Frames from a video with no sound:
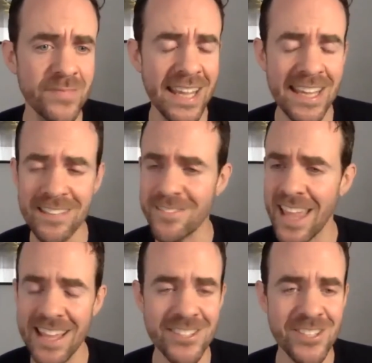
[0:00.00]
eating
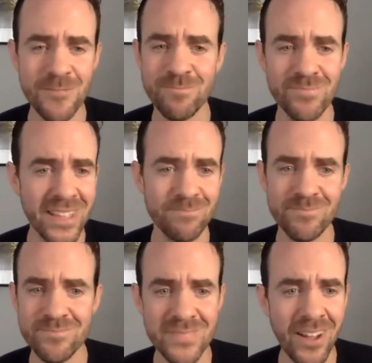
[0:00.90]
things like
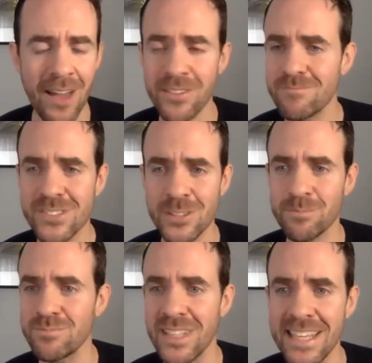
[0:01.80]
having
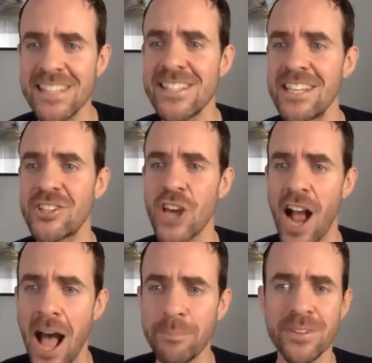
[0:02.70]
some easy
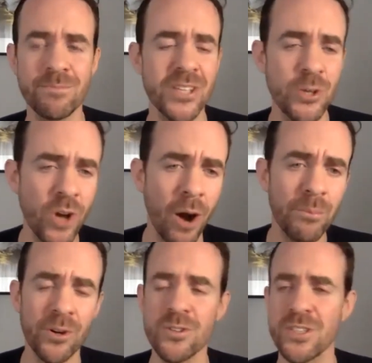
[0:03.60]
chopped
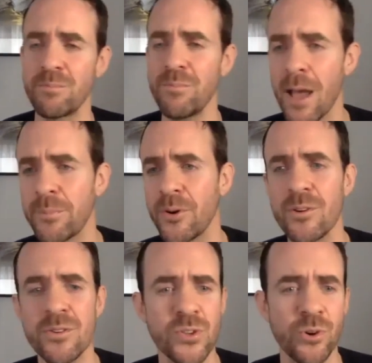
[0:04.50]
cucumbers and
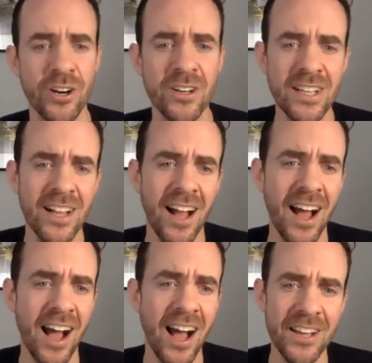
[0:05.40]
peppers, or
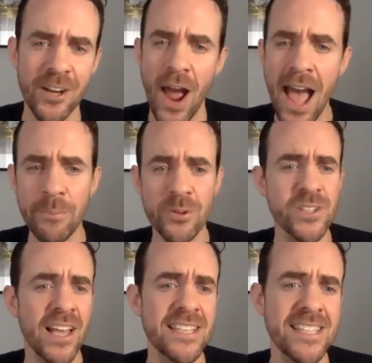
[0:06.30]
apple
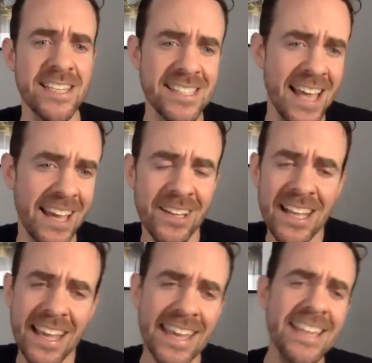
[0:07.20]
slices, that
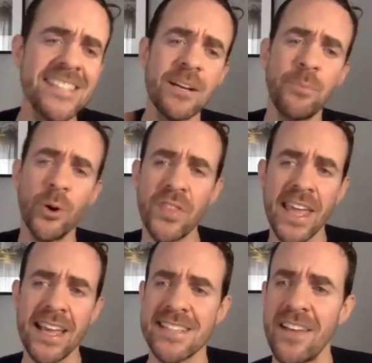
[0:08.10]
easy to put
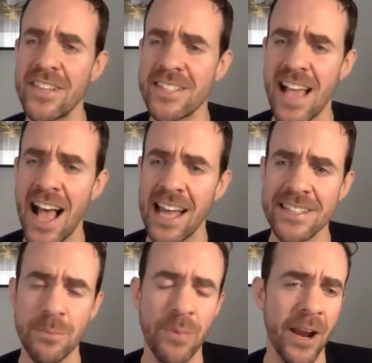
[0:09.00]
things on the
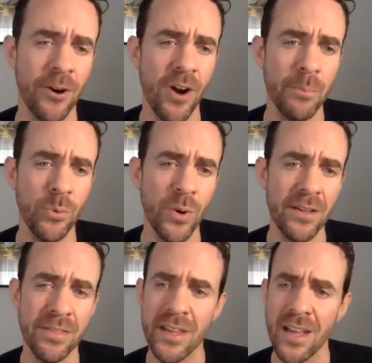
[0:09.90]
side to pair up
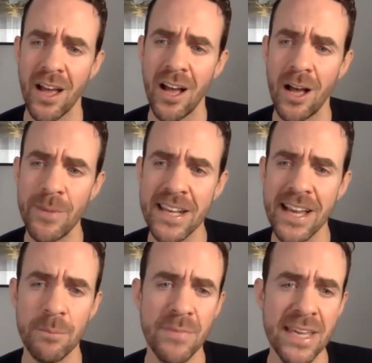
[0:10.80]
with any
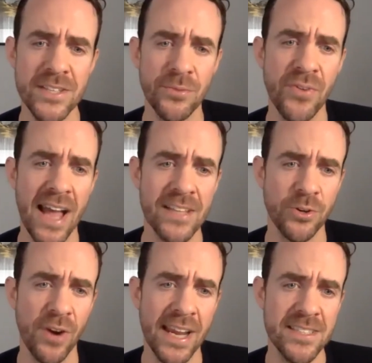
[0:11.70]
kind of meats or fats or
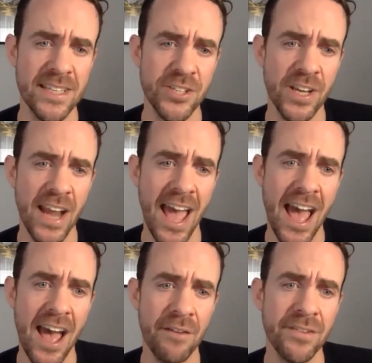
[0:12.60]
grains that you're going to
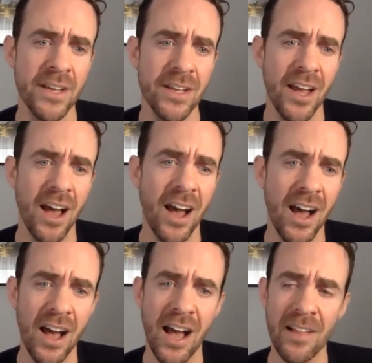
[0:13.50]
have.
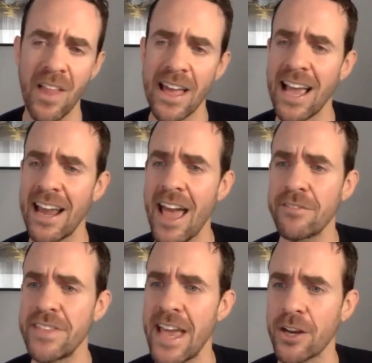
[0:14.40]
I like kind of
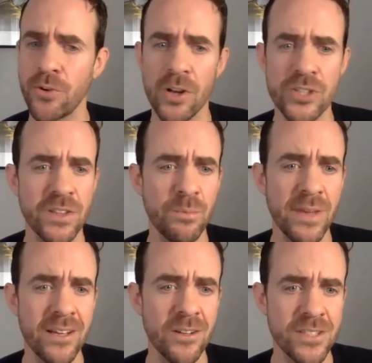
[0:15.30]
having that crunch in the
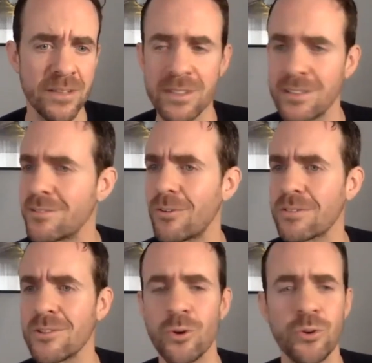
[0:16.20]
meals. A
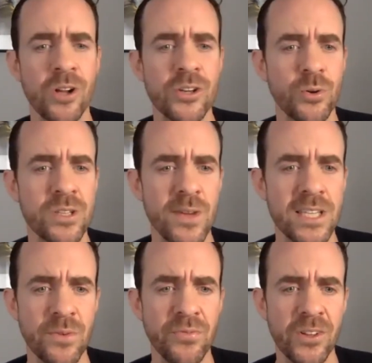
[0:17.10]
little crunch always
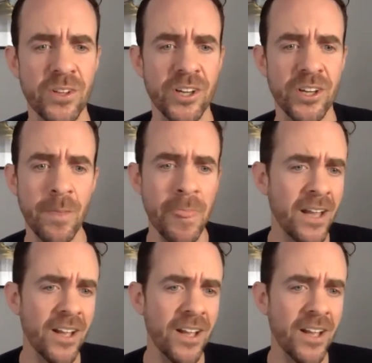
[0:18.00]
makes me feel good.